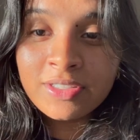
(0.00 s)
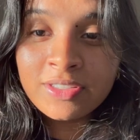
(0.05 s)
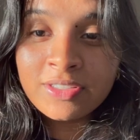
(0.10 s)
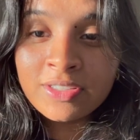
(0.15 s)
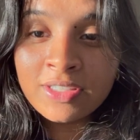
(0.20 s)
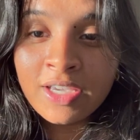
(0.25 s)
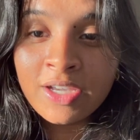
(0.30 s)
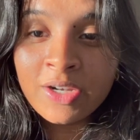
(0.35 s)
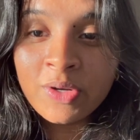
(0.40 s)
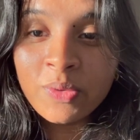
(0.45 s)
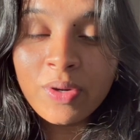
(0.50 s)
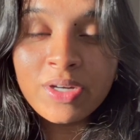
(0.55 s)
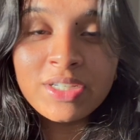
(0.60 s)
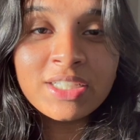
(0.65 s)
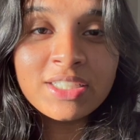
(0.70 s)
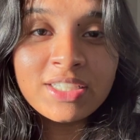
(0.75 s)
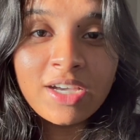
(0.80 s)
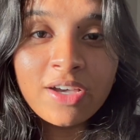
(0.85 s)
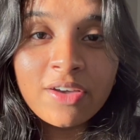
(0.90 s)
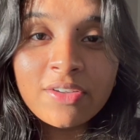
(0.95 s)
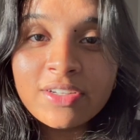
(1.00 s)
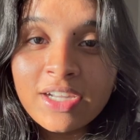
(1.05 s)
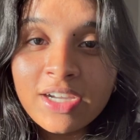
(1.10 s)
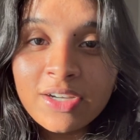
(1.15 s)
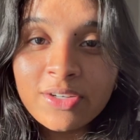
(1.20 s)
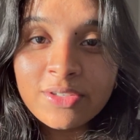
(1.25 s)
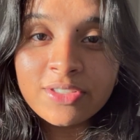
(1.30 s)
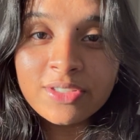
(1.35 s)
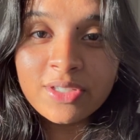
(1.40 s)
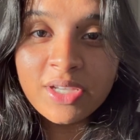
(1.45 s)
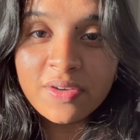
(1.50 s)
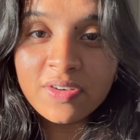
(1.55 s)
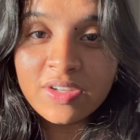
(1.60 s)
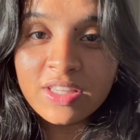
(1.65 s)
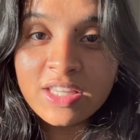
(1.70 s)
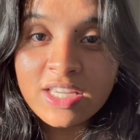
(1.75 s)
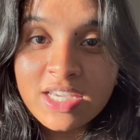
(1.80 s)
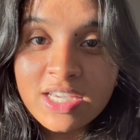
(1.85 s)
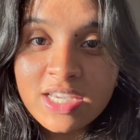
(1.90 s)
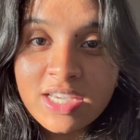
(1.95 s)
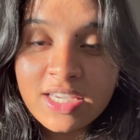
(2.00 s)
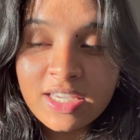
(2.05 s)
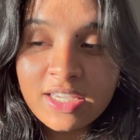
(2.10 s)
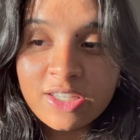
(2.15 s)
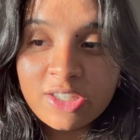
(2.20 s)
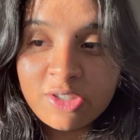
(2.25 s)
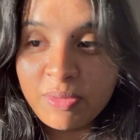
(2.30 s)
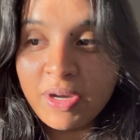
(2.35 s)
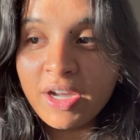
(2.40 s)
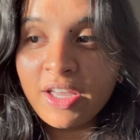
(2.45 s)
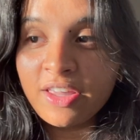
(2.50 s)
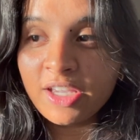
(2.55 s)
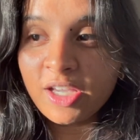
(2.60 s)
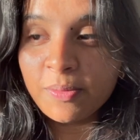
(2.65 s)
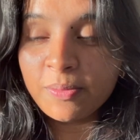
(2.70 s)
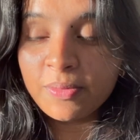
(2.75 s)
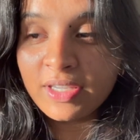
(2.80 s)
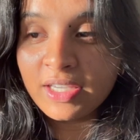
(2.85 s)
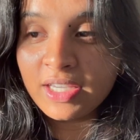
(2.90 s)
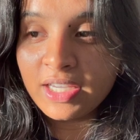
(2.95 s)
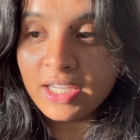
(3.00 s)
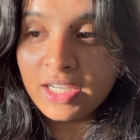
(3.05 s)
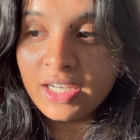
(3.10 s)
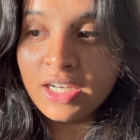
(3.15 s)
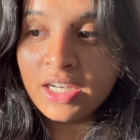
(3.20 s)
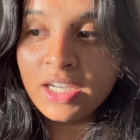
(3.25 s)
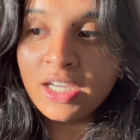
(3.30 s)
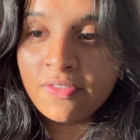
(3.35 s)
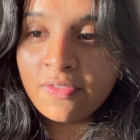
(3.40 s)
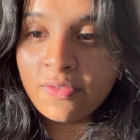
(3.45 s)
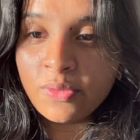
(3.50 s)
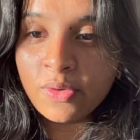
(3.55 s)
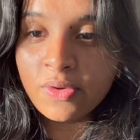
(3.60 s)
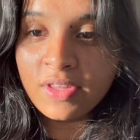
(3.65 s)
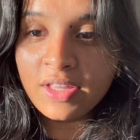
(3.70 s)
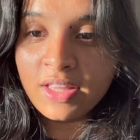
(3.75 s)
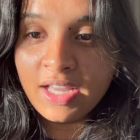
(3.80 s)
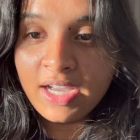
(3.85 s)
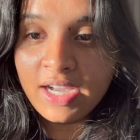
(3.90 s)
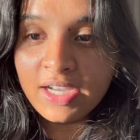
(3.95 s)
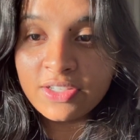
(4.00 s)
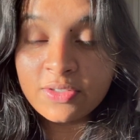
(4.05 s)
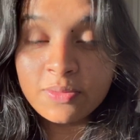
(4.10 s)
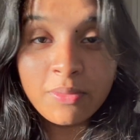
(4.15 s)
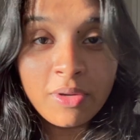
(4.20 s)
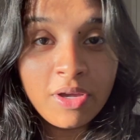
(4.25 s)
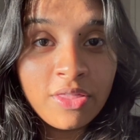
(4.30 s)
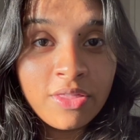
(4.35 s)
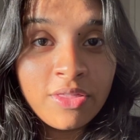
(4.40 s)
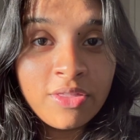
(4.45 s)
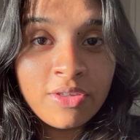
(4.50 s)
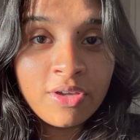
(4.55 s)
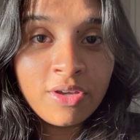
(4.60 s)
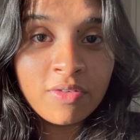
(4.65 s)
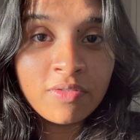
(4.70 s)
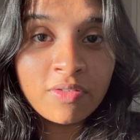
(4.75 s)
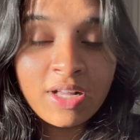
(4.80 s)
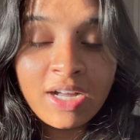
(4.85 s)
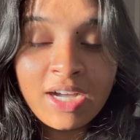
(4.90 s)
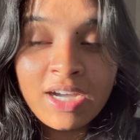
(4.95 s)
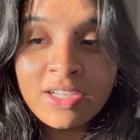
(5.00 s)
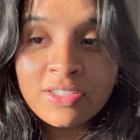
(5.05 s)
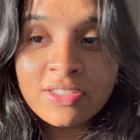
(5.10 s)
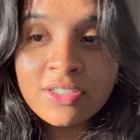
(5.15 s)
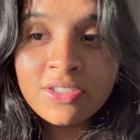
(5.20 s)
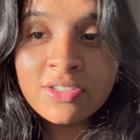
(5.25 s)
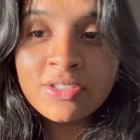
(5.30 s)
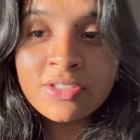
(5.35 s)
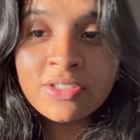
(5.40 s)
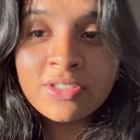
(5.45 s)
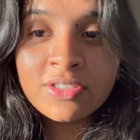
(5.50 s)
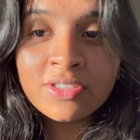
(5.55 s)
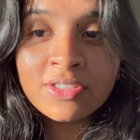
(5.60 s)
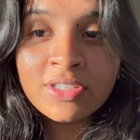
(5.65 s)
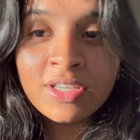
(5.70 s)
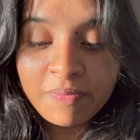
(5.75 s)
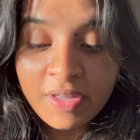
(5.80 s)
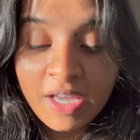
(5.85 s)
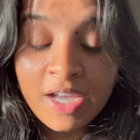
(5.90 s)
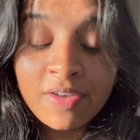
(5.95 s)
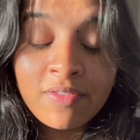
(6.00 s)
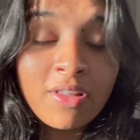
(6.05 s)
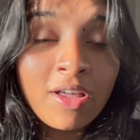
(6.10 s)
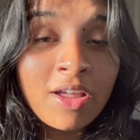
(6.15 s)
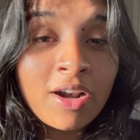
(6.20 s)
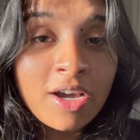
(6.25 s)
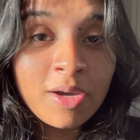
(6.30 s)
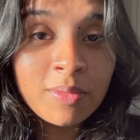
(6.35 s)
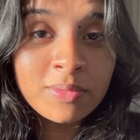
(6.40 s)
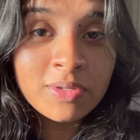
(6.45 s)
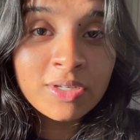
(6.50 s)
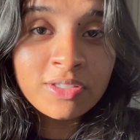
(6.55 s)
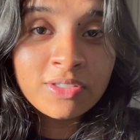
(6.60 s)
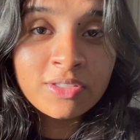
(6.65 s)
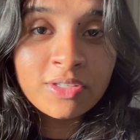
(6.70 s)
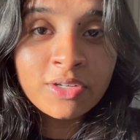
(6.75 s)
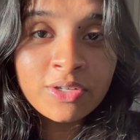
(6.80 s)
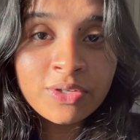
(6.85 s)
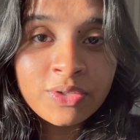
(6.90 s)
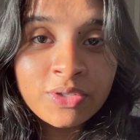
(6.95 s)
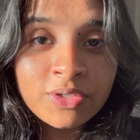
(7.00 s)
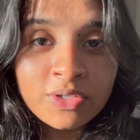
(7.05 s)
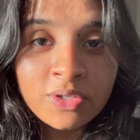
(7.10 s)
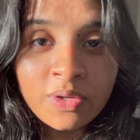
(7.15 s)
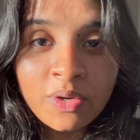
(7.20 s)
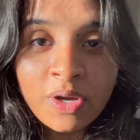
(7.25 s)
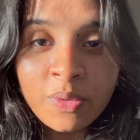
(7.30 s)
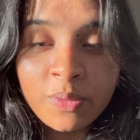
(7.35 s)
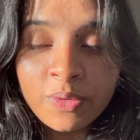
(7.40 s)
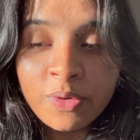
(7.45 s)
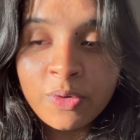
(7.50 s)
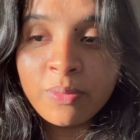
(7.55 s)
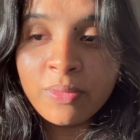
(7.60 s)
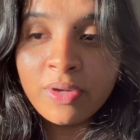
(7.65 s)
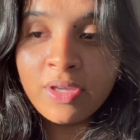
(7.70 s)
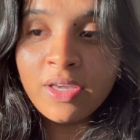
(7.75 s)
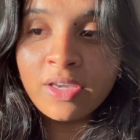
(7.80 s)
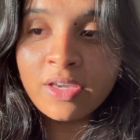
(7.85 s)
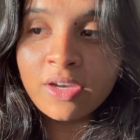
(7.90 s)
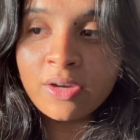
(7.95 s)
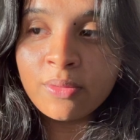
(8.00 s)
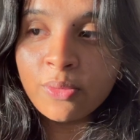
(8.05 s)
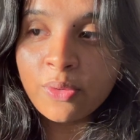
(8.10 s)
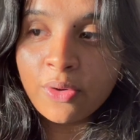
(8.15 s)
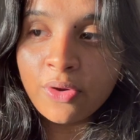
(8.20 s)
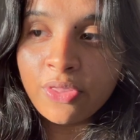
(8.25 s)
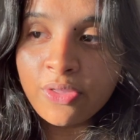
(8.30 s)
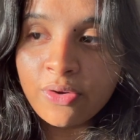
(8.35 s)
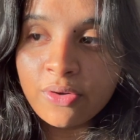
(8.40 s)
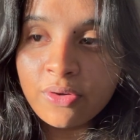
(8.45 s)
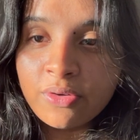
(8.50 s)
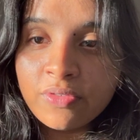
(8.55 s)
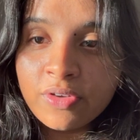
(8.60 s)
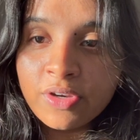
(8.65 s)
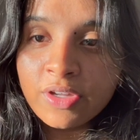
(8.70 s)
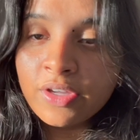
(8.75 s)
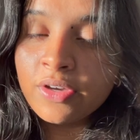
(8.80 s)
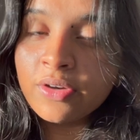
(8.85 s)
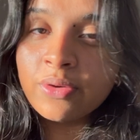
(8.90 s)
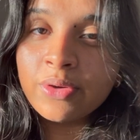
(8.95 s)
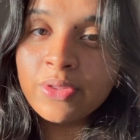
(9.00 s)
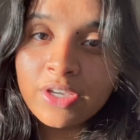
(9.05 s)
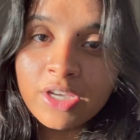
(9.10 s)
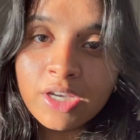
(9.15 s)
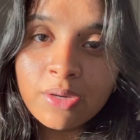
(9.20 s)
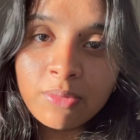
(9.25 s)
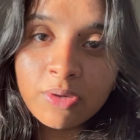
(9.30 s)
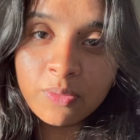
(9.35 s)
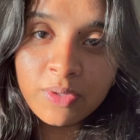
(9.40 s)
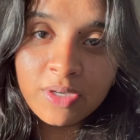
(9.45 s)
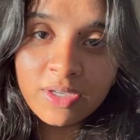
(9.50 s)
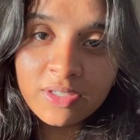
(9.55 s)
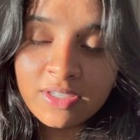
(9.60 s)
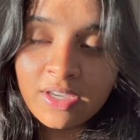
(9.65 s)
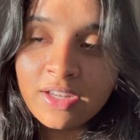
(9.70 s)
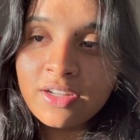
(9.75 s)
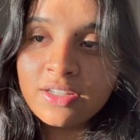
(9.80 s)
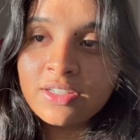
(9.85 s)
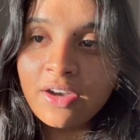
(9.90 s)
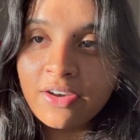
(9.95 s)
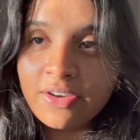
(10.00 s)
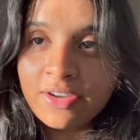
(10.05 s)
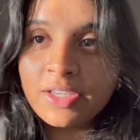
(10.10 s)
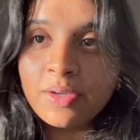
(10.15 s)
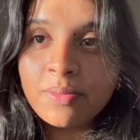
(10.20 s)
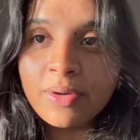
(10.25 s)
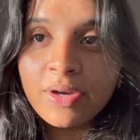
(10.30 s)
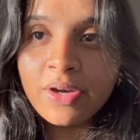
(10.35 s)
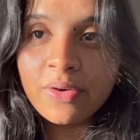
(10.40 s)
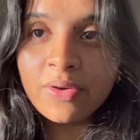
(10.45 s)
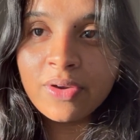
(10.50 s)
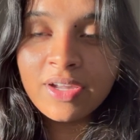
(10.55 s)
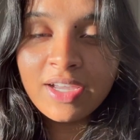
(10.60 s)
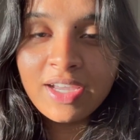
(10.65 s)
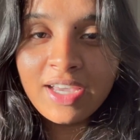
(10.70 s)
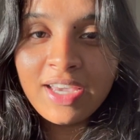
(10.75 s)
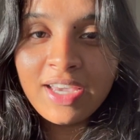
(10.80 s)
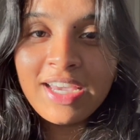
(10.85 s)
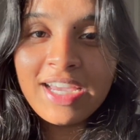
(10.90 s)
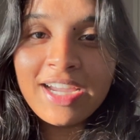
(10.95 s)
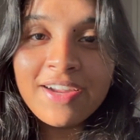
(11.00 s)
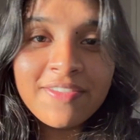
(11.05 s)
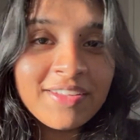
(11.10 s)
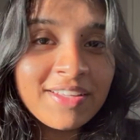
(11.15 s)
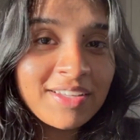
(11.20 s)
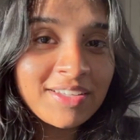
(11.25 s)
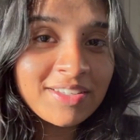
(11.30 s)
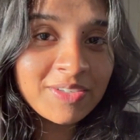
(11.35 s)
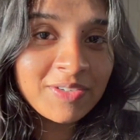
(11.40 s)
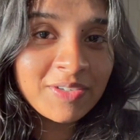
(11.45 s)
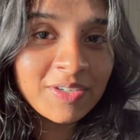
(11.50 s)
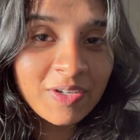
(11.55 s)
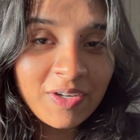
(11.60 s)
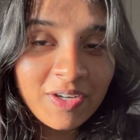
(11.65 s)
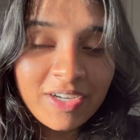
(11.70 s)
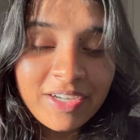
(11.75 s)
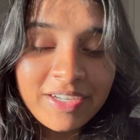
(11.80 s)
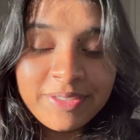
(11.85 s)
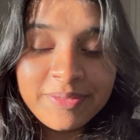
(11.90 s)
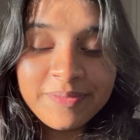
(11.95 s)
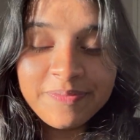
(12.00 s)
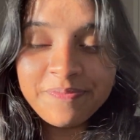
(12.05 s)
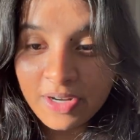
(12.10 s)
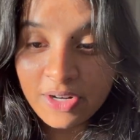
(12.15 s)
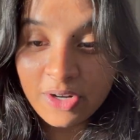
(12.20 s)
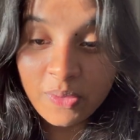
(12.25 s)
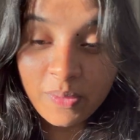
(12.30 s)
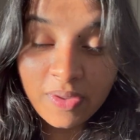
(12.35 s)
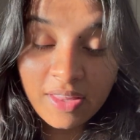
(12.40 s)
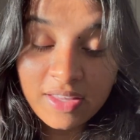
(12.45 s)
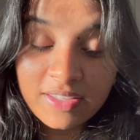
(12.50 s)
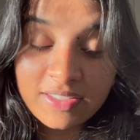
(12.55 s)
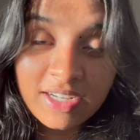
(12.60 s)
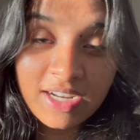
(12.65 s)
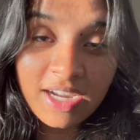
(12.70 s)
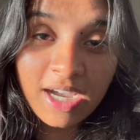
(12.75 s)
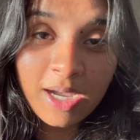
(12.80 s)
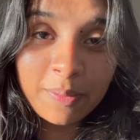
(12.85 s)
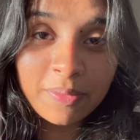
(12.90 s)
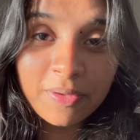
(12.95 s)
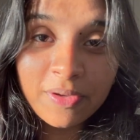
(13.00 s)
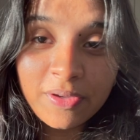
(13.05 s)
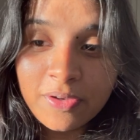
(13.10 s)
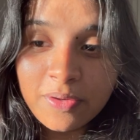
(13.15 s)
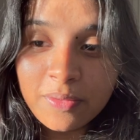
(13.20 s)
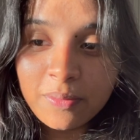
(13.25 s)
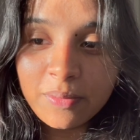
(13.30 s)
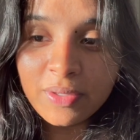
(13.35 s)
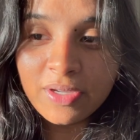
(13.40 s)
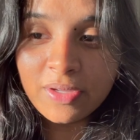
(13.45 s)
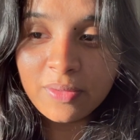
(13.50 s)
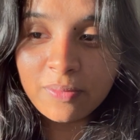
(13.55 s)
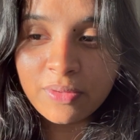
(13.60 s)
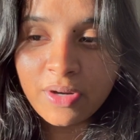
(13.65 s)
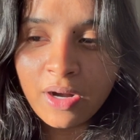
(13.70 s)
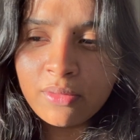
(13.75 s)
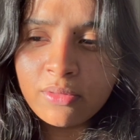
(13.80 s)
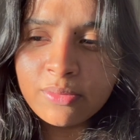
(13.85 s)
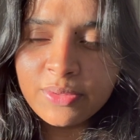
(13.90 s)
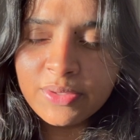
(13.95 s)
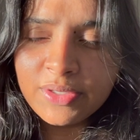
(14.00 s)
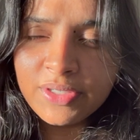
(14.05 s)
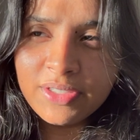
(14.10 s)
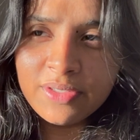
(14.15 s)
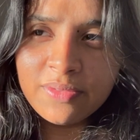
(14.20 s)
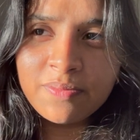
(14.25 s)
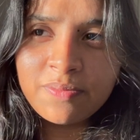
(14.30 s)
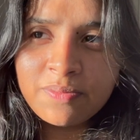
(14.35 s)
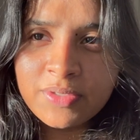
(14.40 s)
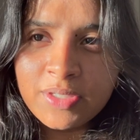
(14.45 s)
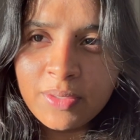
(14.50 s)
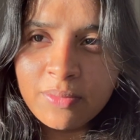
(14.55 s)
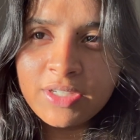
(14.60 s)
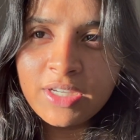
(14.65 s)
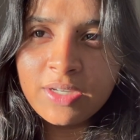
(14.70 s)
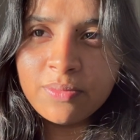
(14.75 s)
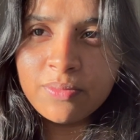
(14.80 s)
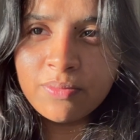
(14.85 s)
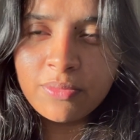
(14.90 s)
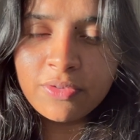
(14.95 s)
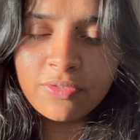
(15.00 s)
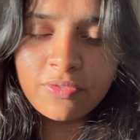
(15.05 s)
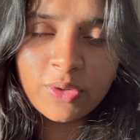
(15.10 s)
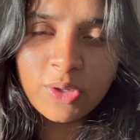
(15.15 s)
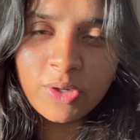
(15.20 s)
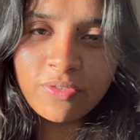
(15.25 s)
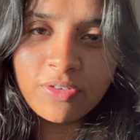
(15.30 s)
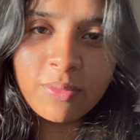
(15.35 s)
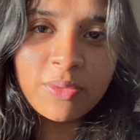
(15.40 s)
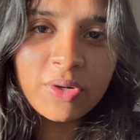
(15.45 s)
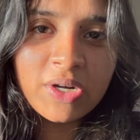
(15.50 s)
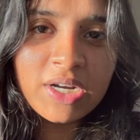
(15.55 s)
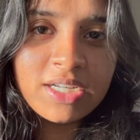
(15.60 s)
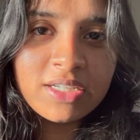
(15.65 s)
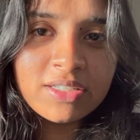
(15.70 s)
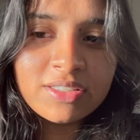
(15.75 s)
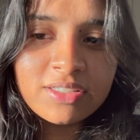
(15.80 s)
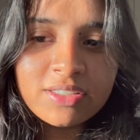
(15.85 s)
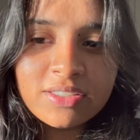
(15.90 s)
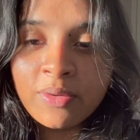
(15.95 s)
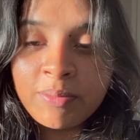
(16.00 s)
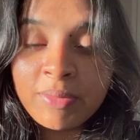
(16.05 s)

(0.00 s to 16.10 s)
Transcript: It's kind of winding down now, so everything is piling up again for the last month of classes. I have a lot of updates though, so I will make a more thorough video in the coming weeks kind of talking about everything that's going on. I don't know when that's gonna happen, but probably sometime before November ends.